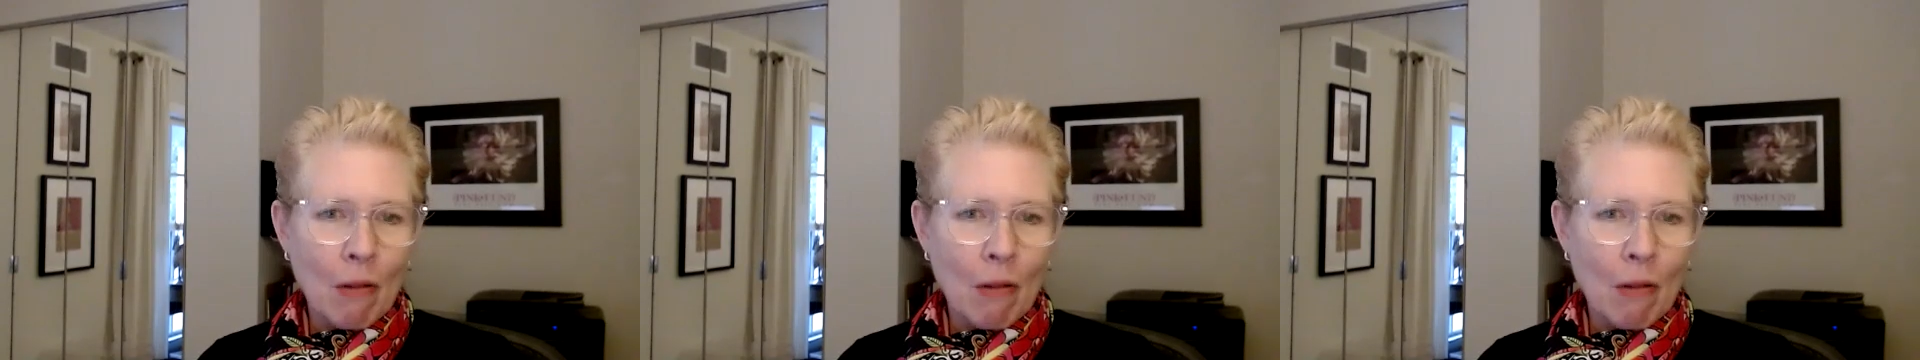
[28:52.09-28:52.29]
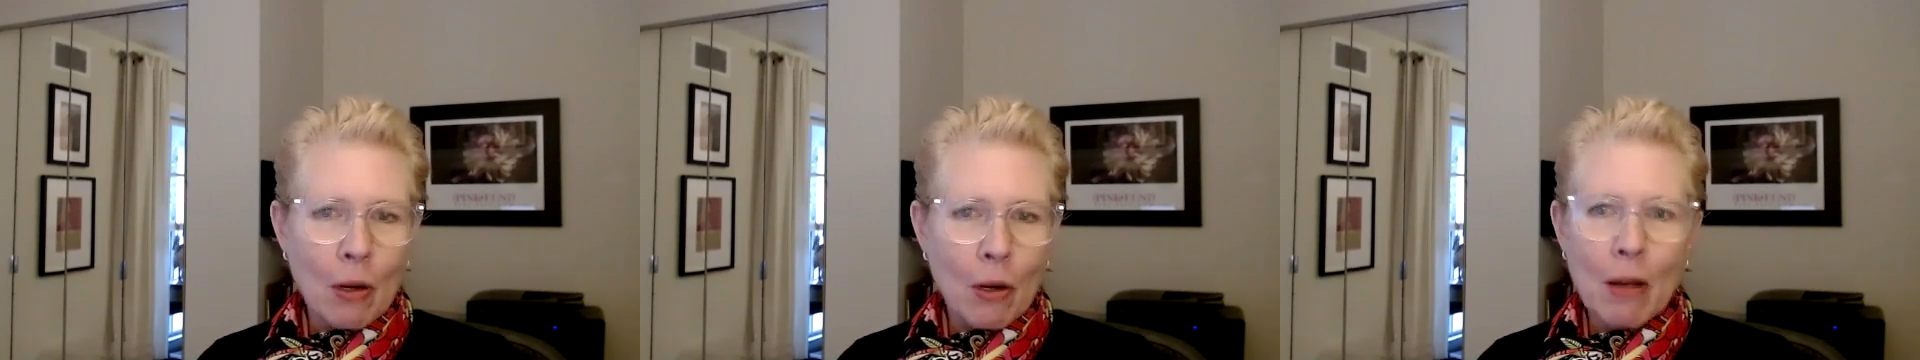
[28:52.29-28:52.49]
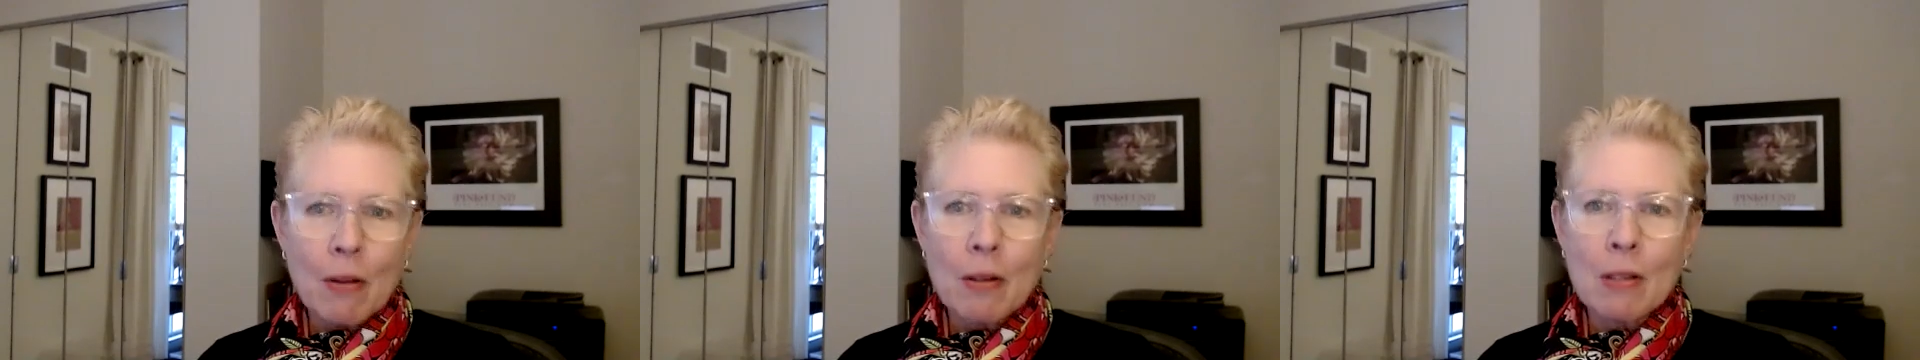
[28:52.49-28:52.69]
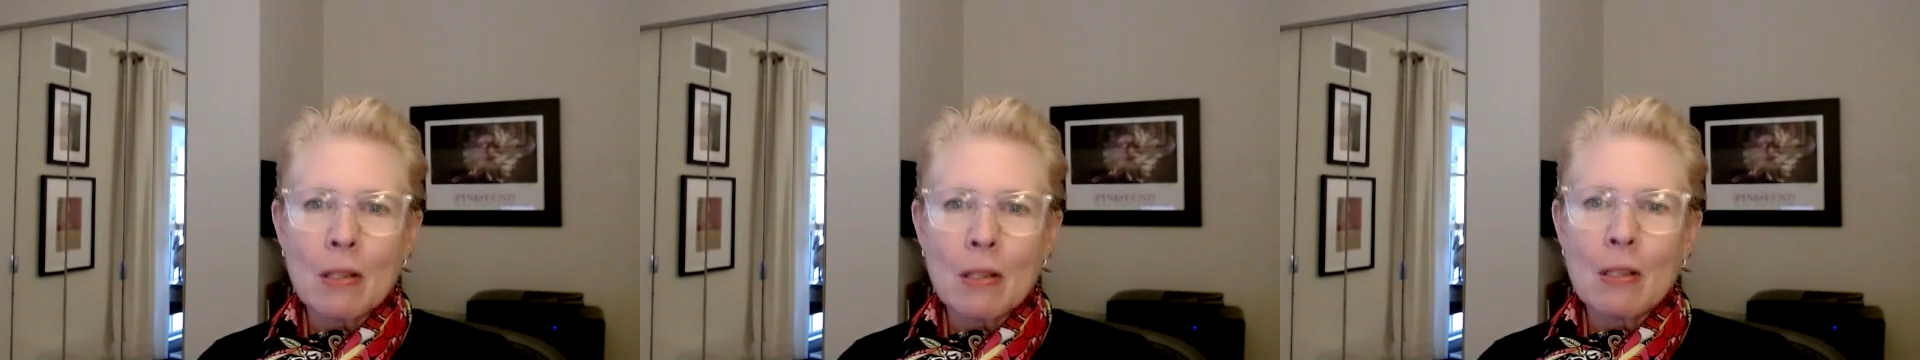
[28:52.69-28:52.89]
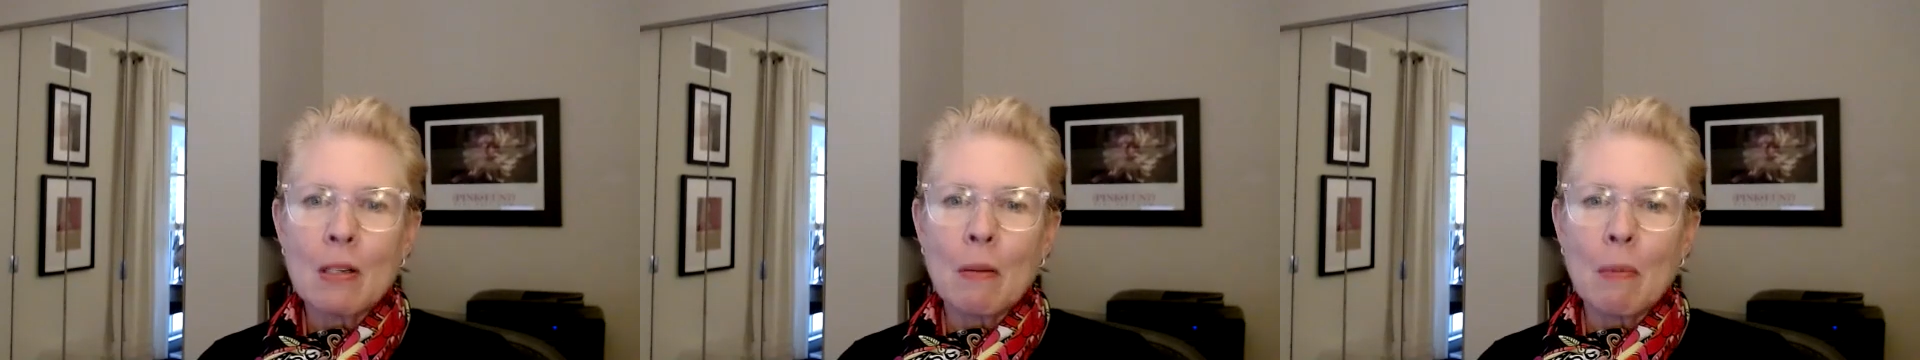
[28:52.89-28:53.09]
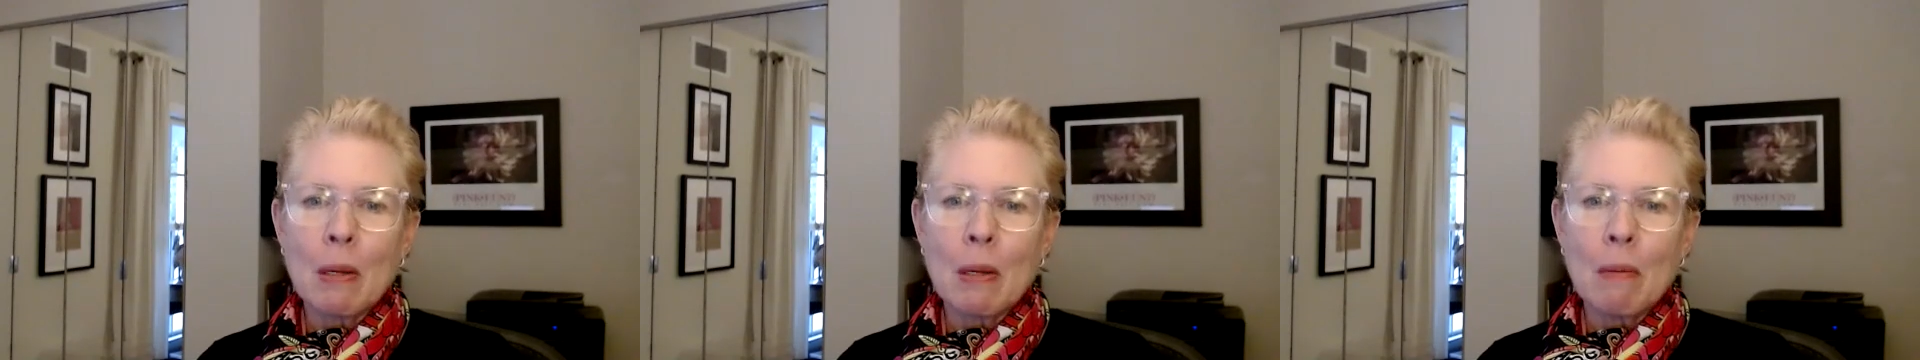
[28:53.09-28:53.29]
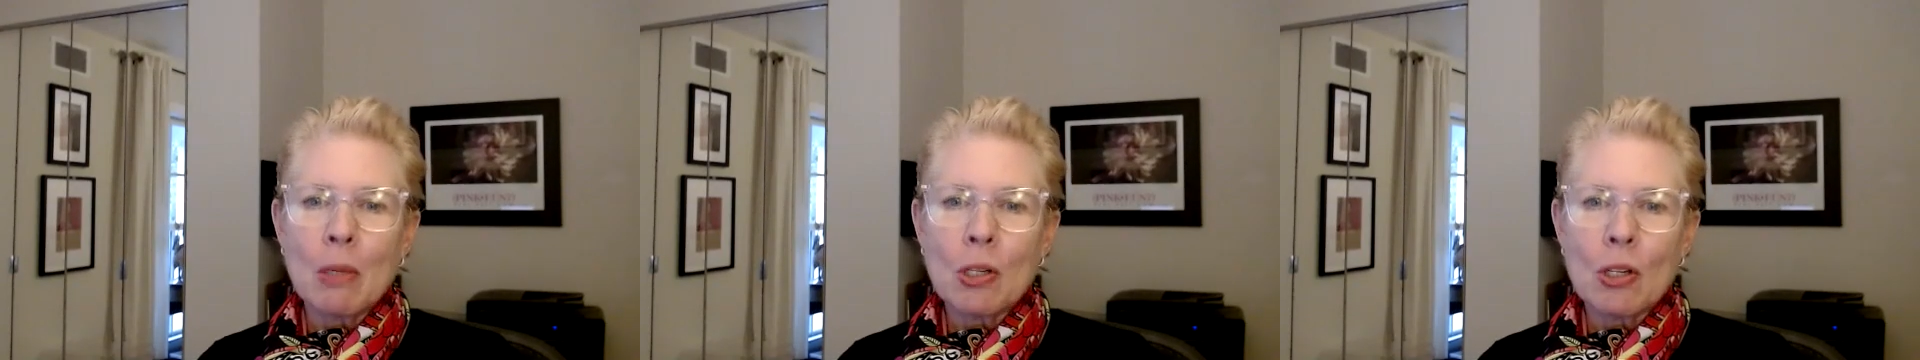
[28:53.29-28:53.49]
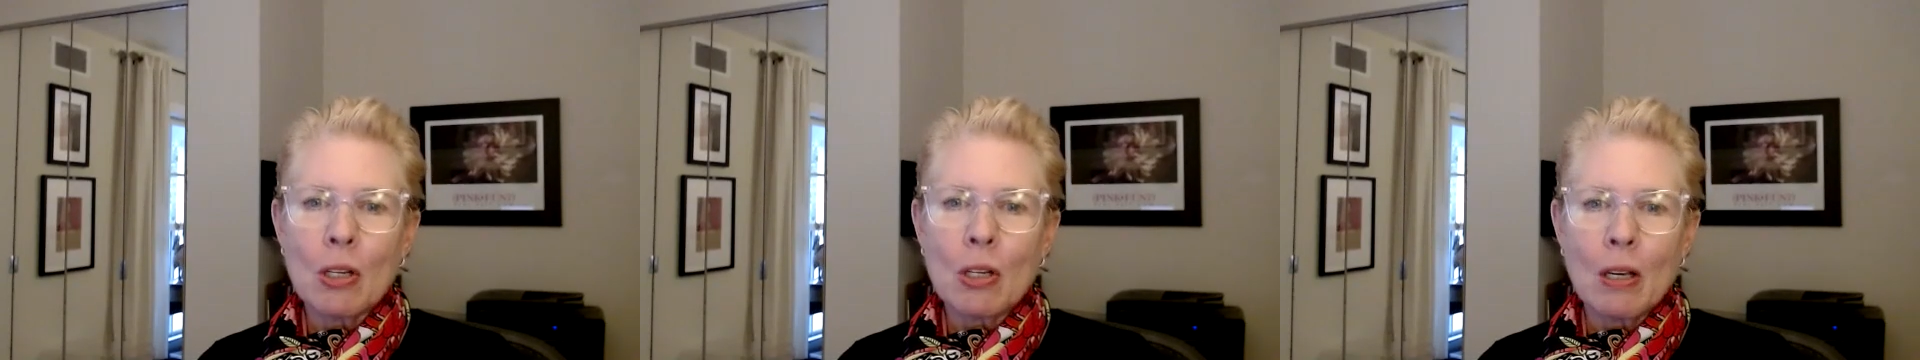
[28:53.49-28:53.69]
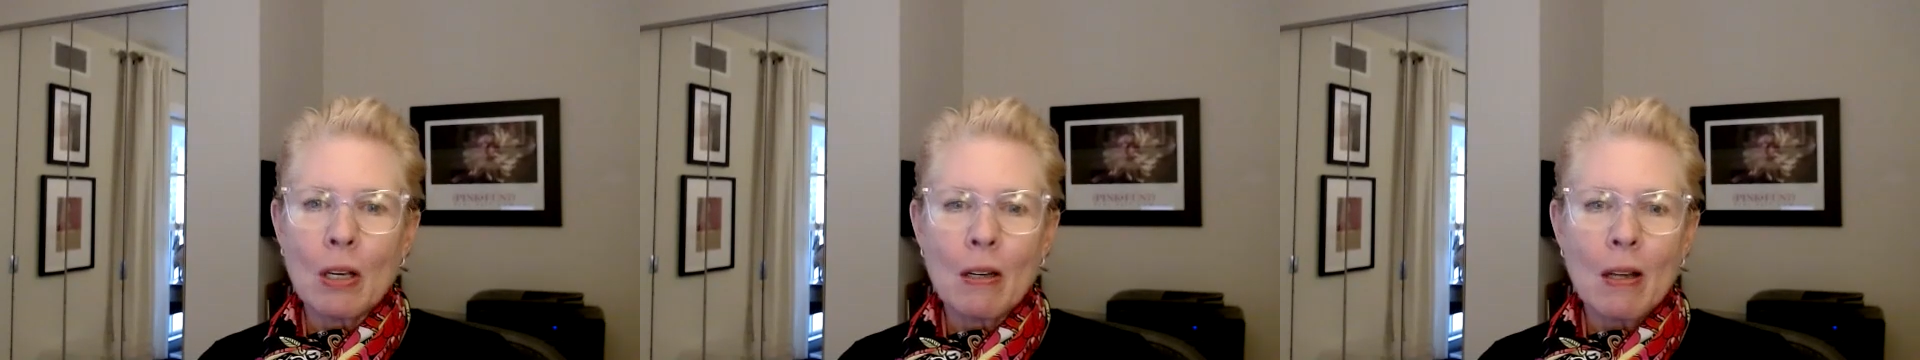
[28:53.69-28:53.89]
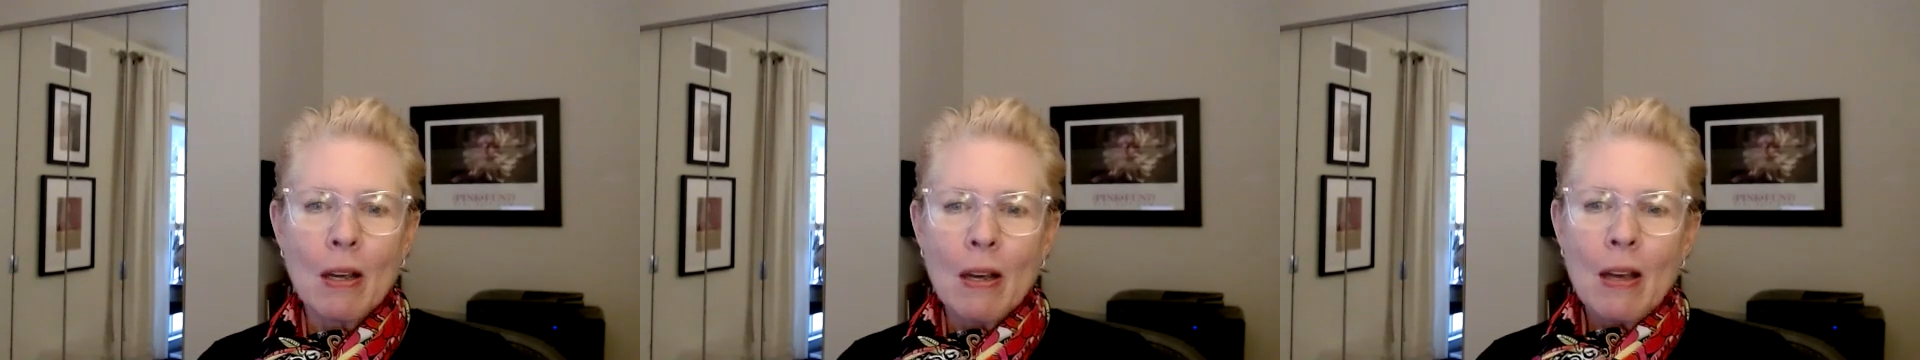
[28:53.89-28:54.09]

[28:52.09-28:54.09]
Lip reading: Ford Health System in Michigan.